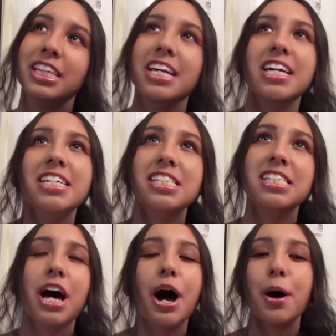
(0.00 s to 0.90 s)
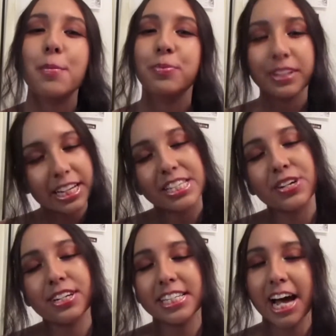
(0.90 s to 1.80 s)
this, please
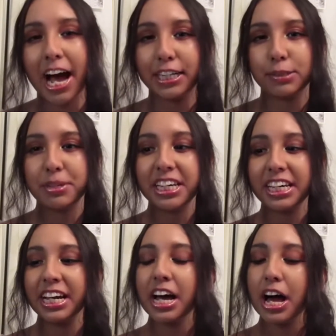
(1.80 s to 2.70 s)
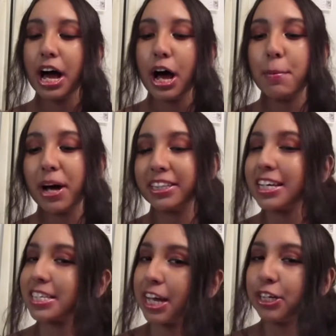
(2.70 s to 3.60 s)
don't attack me about
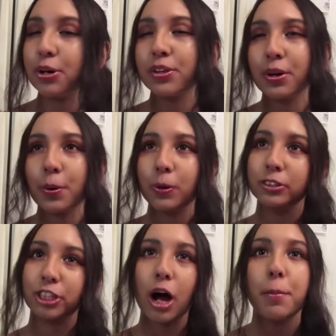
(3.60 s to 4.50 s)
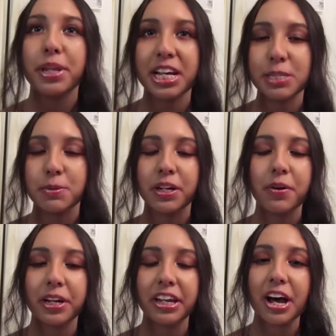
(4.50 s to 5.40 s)
this. I know the whole drama that's been
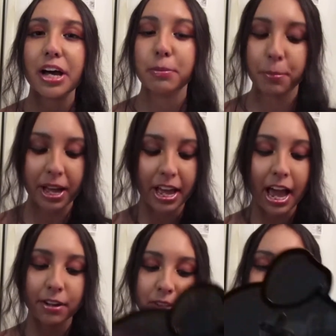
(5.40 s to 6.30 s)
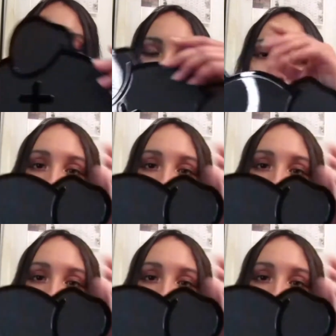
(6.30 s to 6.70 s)
going on, but I received